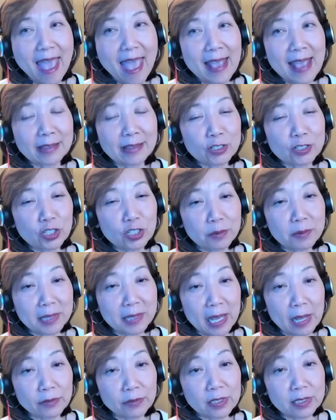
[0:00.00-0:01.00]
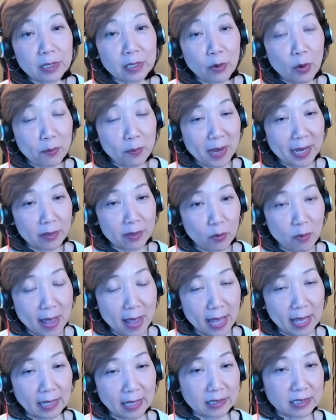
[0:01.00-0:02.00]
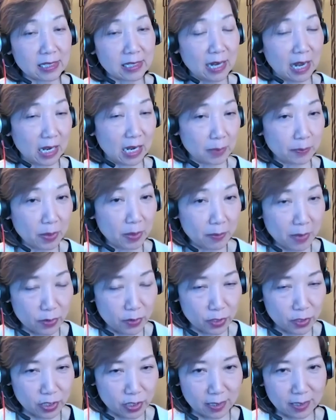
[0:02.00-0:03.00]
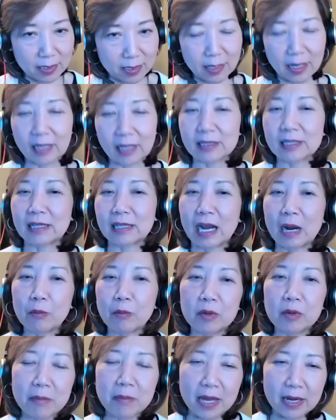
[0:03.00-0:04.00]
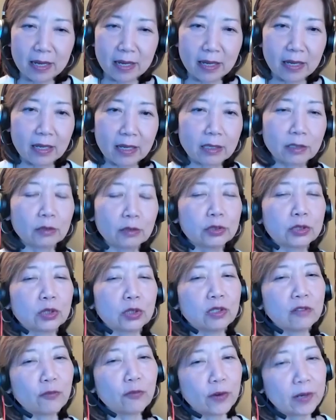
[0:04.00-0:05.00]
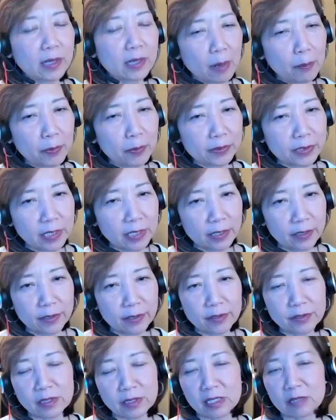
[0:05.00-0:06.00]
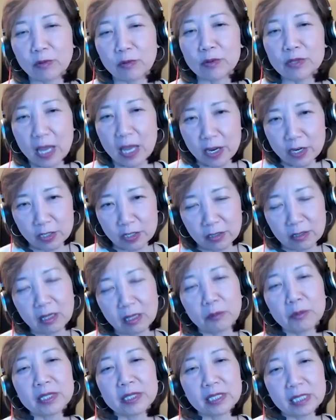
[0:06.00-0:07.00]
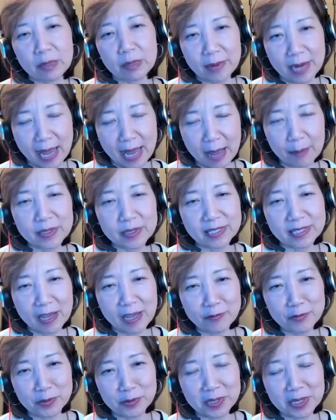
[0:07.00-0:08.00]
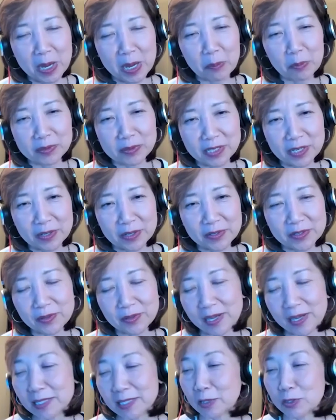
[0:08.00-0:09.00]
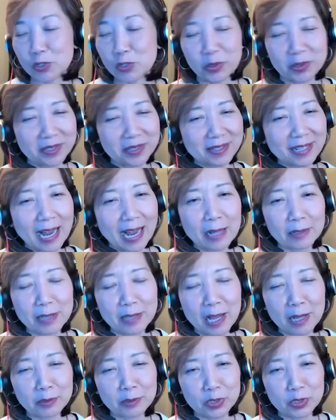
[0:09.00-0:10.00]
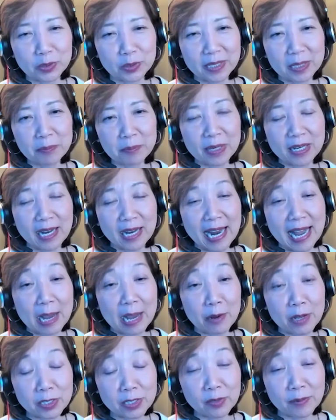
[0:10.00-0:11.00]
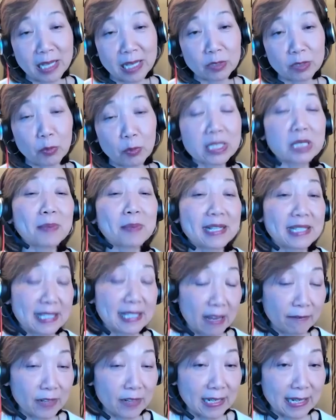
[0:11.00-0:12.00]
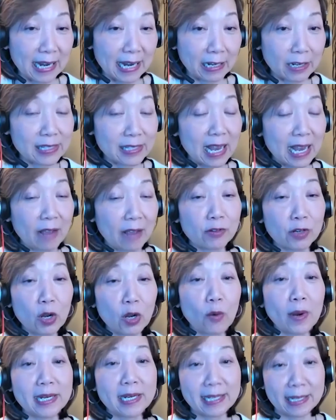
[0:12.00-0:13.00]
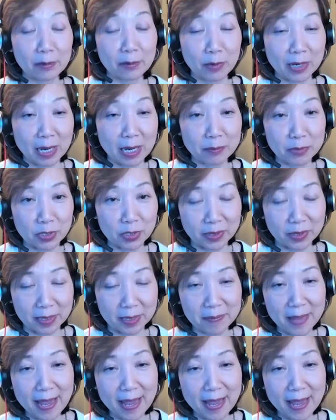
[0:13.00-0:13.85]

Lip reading: And the general counsel said, oh, by the way, it's not a promotion. It's not more money. You'll do it for a couple of years. It's rotational. And we'll see what happens after a couple of years. So I said, sure, I'll do it. But I also asked, what's my safety net? Because I have no idea what I'm doing.